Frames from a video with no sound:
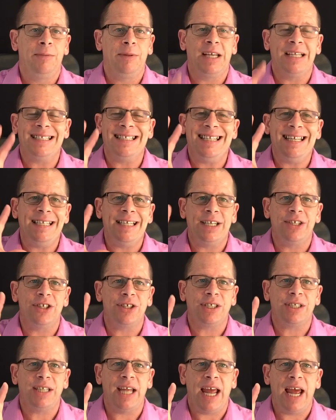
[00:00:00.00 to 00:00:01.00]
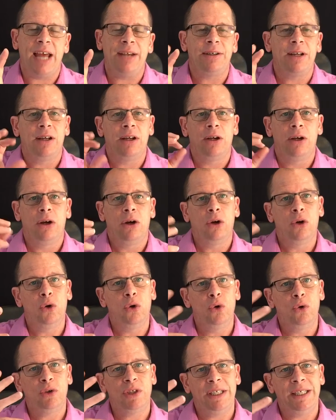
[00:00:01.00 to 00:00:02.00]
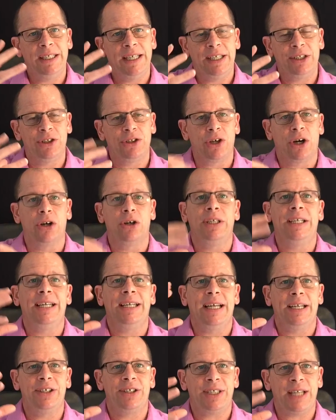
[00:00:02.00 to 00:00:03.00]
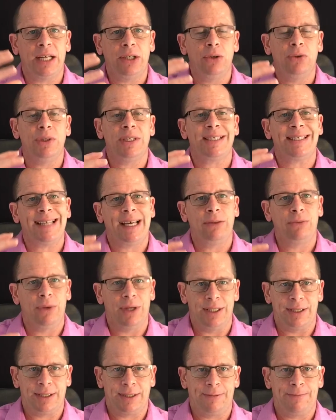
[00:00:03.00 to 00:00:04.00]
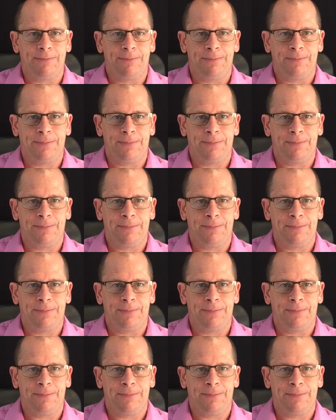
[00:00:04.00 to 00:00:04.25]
because he didn't understand who teenagers are. He didn't understand who his son was.